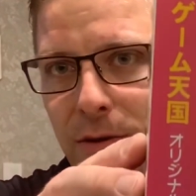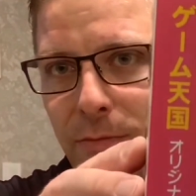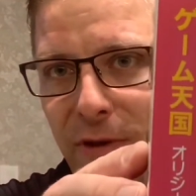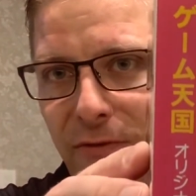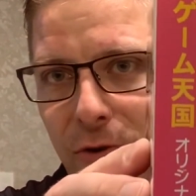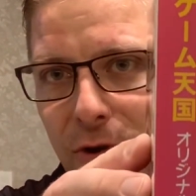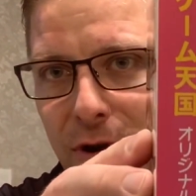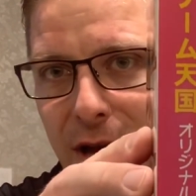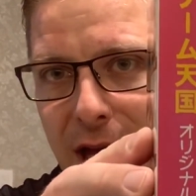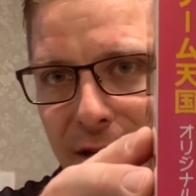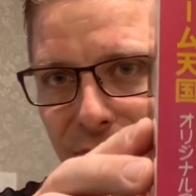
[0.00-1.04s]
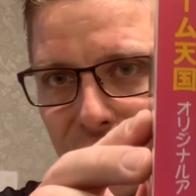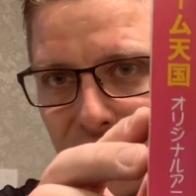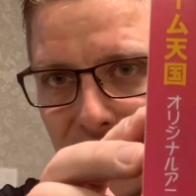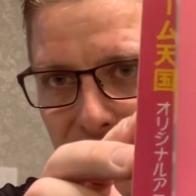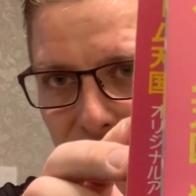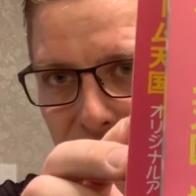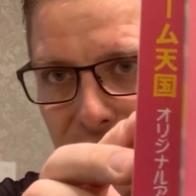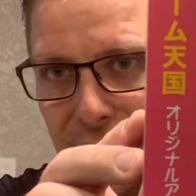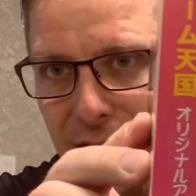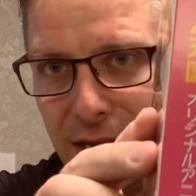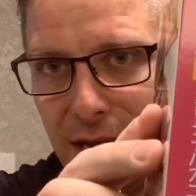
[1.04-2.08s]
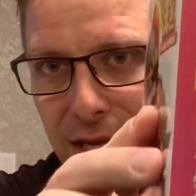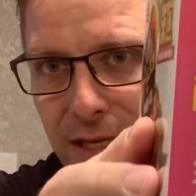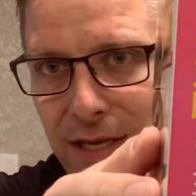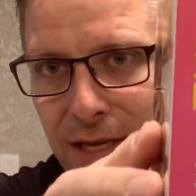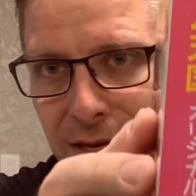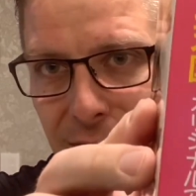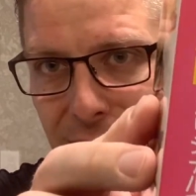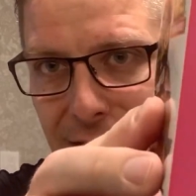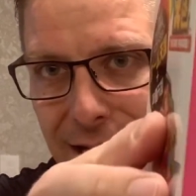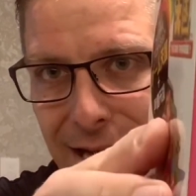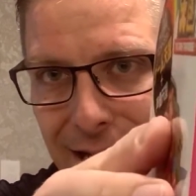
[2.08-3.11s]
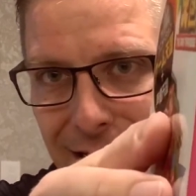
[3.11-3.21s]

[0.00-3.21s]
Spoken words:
Before, after. This is what the sun does, right?